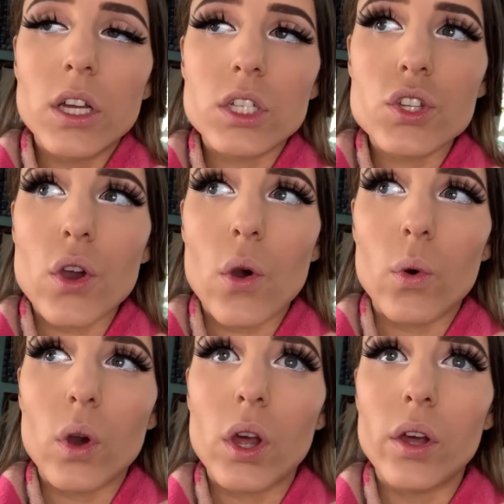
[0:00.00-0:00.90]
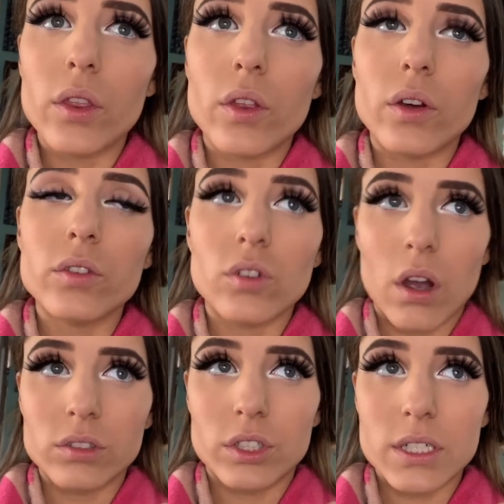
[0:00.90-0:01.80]
So the
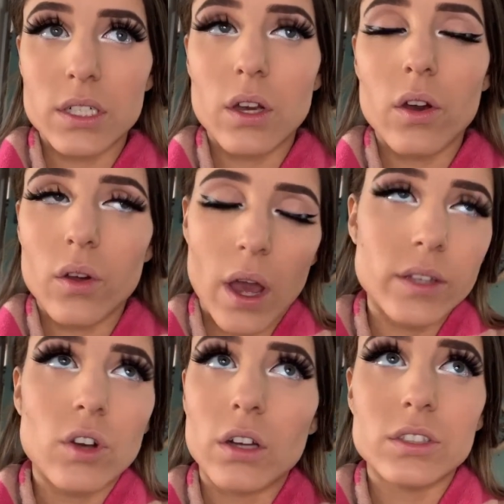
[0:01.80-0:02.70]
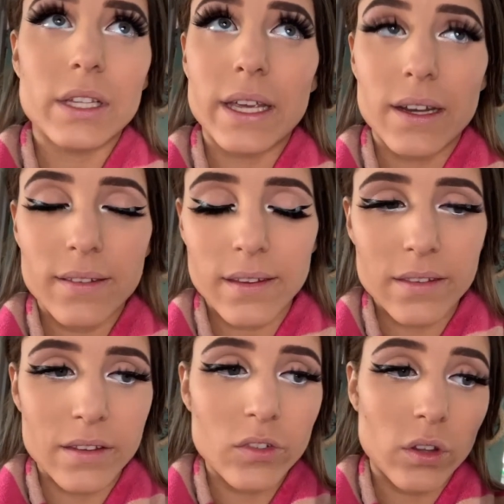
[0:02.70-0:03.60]
doctor, uh, I talked to like an
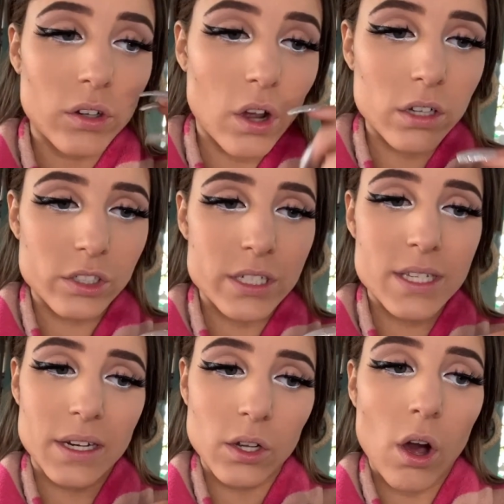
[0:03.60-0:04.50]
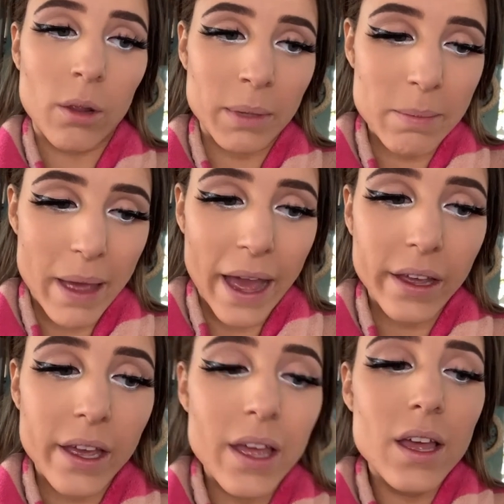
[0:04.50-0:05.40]
assistant, so the doctor is gonna call me back